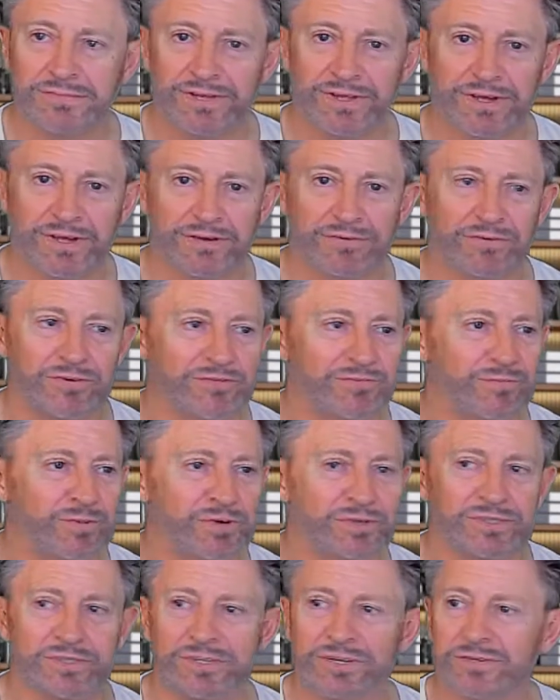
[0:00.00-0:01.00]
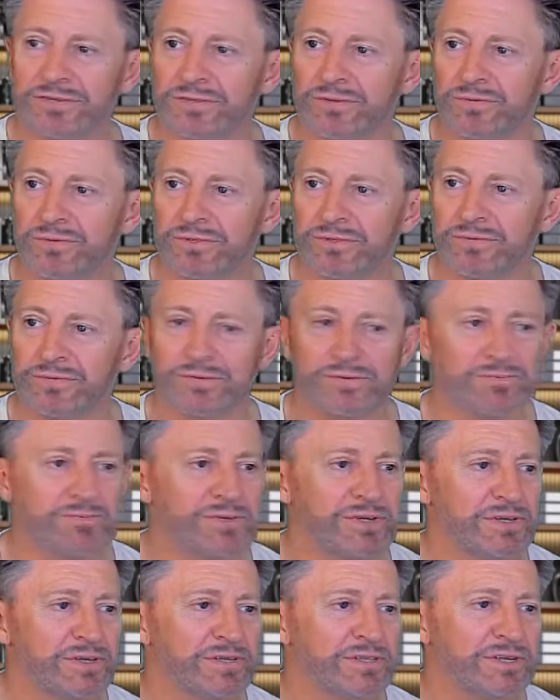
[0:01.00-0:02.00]
Now I've brought you down to which would
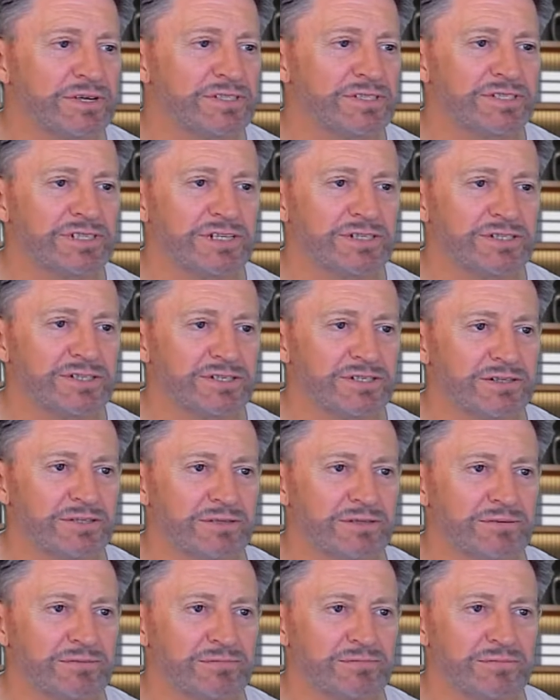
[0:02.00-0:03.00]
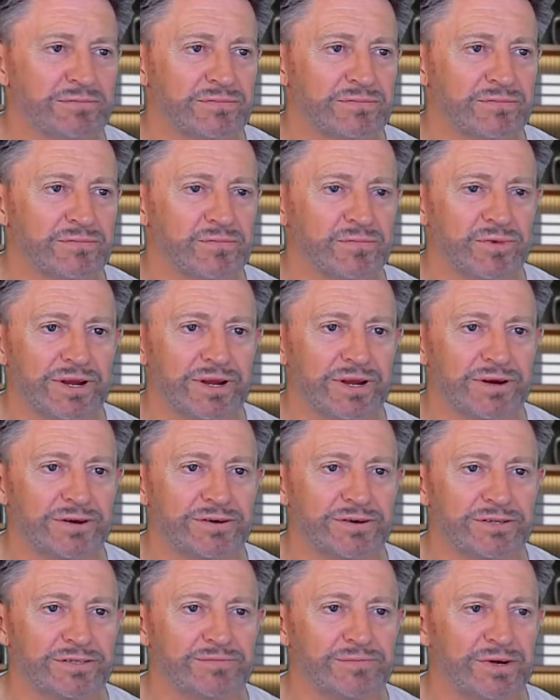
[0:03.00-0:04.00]
be essentially
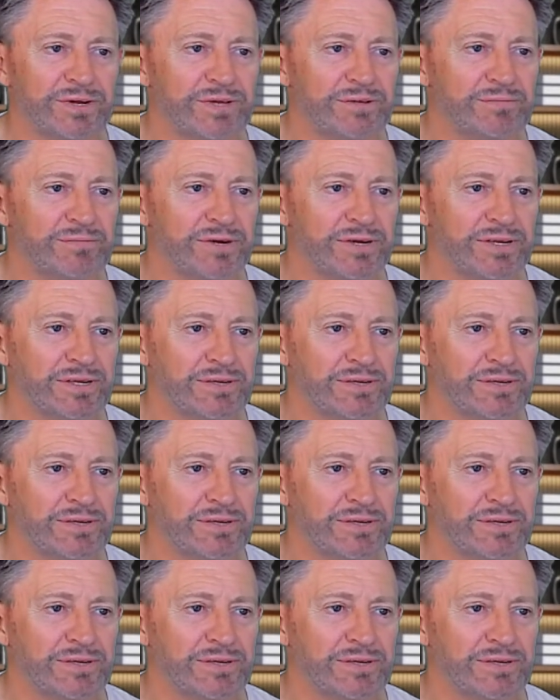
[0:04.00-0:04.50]
regarded as my